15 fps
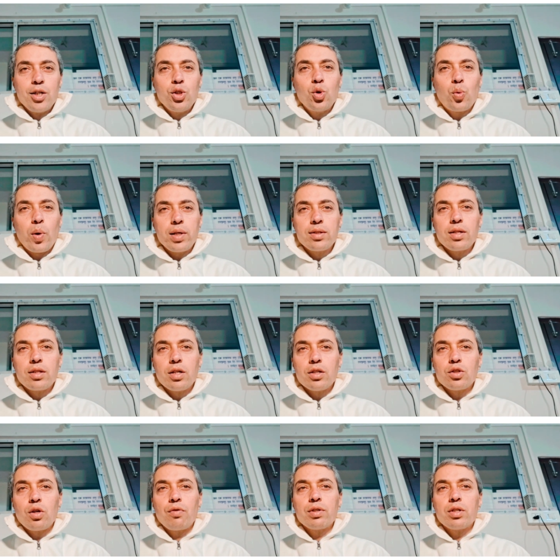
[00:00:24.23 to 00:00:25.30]
To quench the
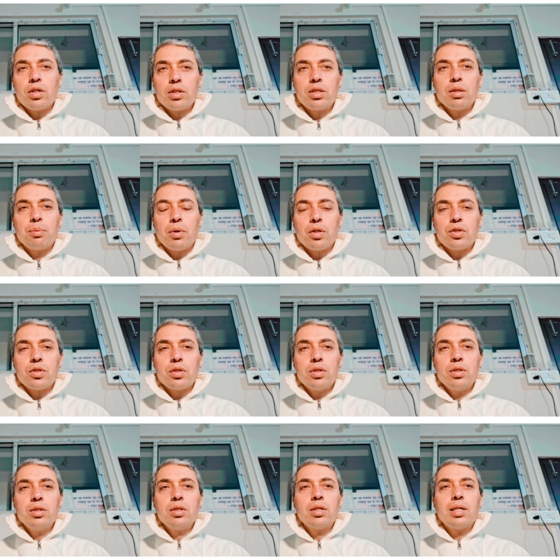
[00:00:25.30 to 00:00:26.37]
thirst of a thirsty
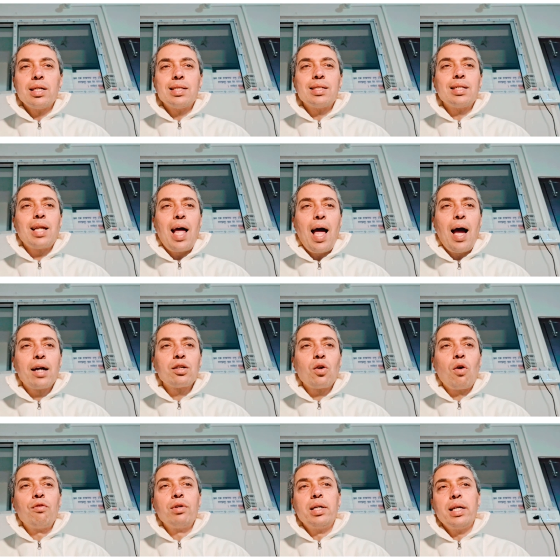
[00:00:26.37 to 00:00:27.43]
person is an act
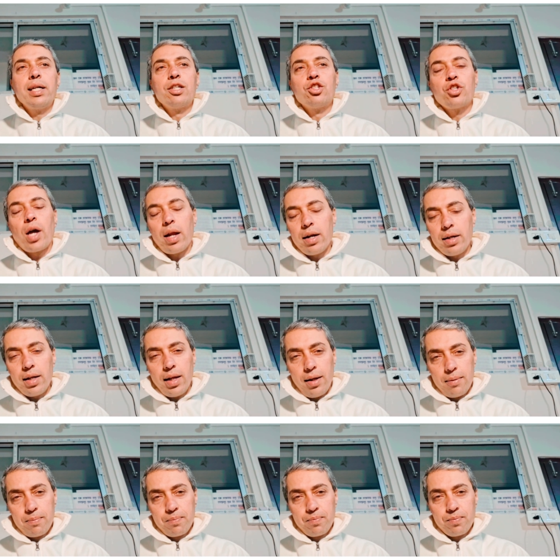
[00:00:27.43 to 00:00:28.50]
of great charity
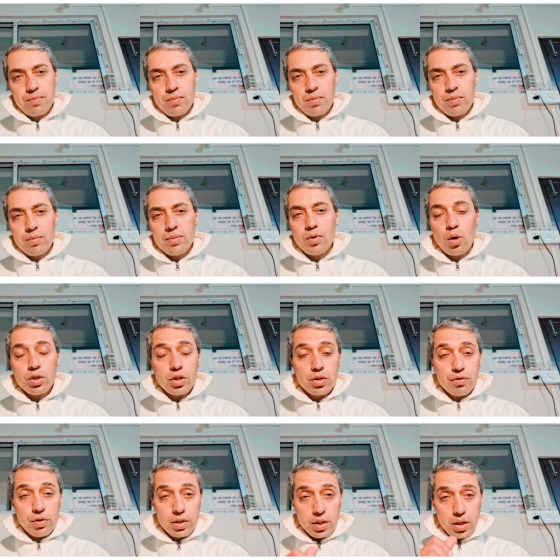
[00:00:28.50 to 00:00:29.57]
not
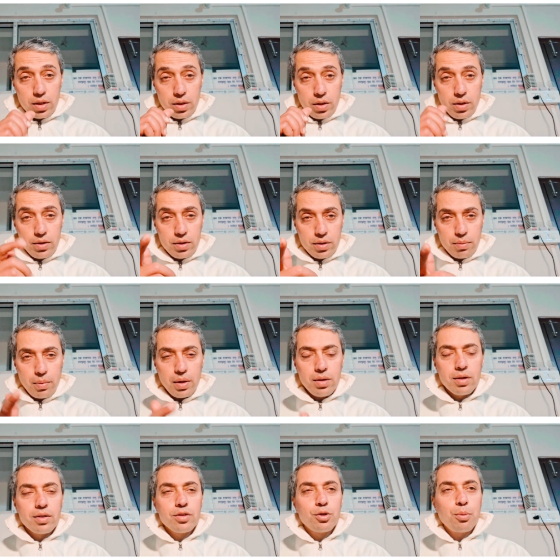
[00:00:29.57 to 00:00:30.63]
just physical thirst,
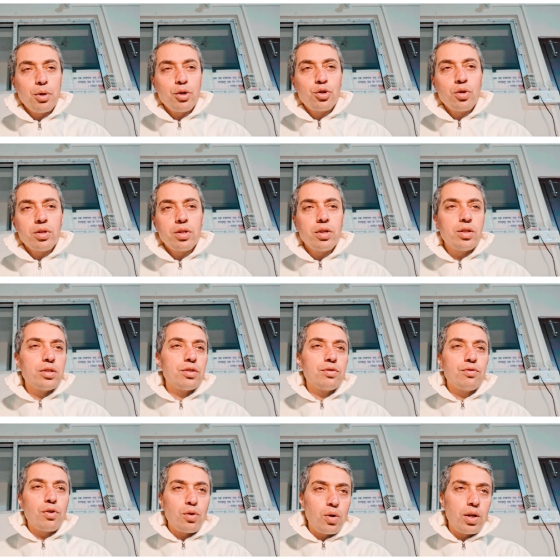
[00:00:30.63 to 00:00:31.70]
but spiritual thirst
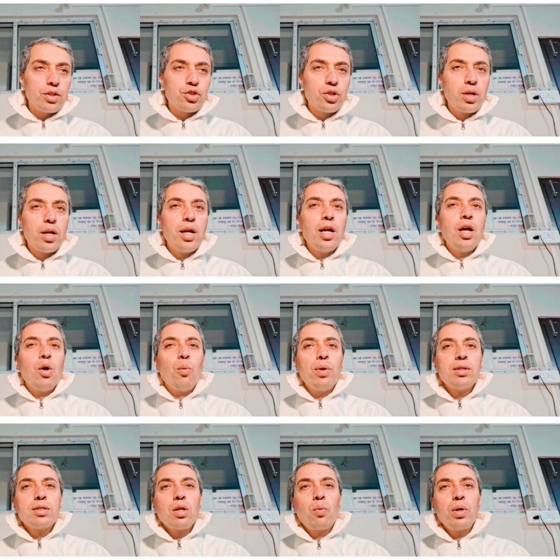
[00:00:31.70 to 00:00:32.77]
for knowledge.
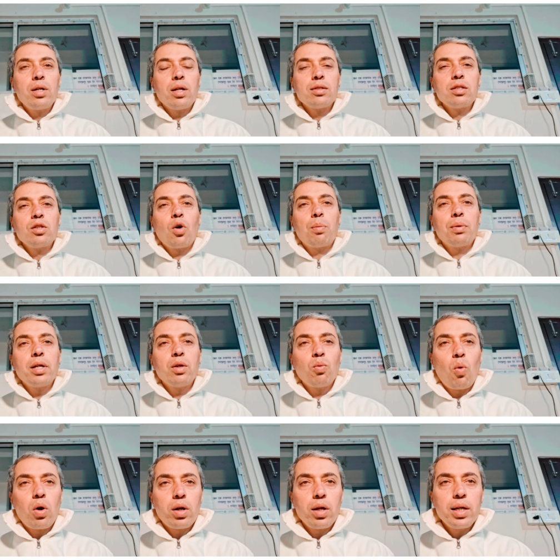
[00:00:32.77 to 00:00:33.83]
When someone doesn't obtain
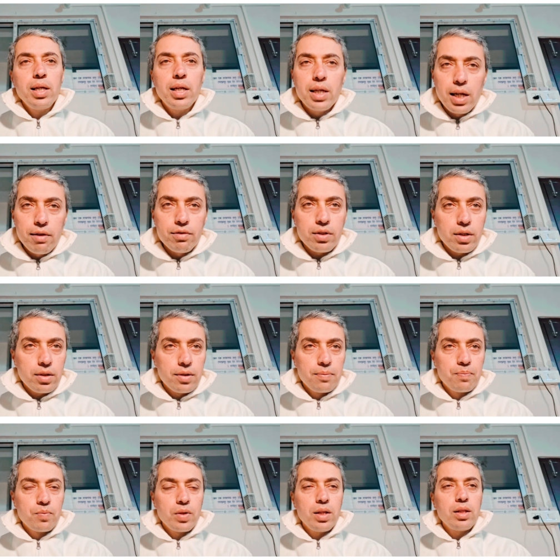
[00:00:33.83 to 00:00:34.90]
water, he craves it.
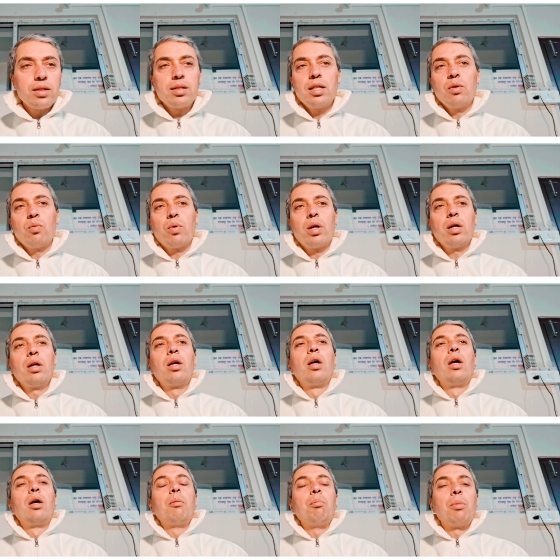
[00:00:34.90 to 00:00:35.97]
In the same way,
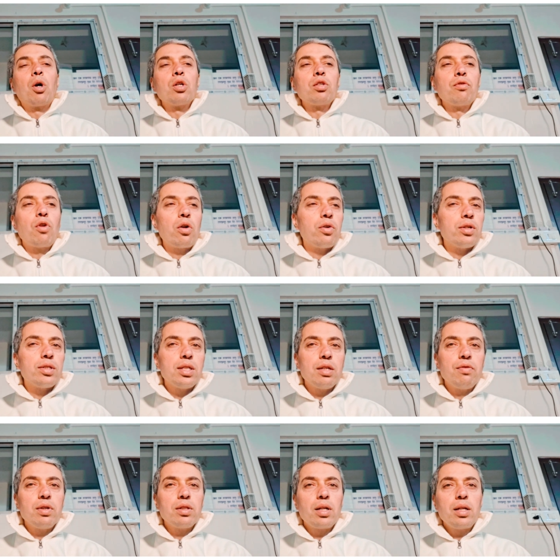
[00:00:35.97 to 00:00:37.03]
because of not
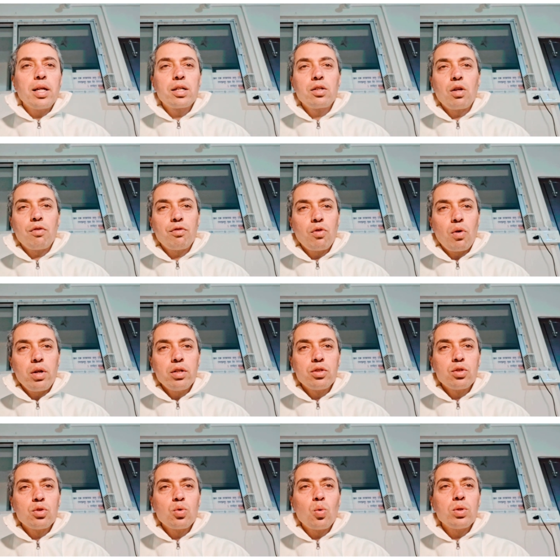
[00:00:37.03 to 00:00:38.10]
receiving the nectar of knowledge,
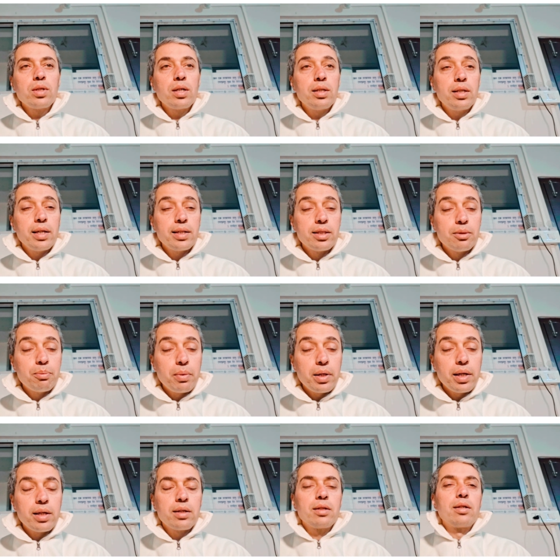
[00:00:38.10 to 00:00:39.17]
souls are
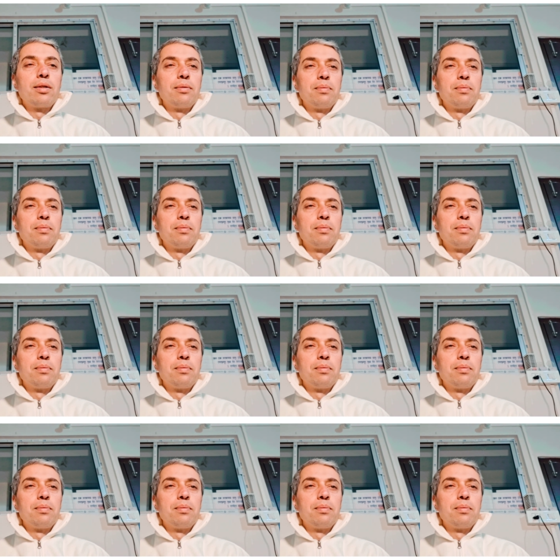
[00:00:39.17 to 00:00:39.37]
desperate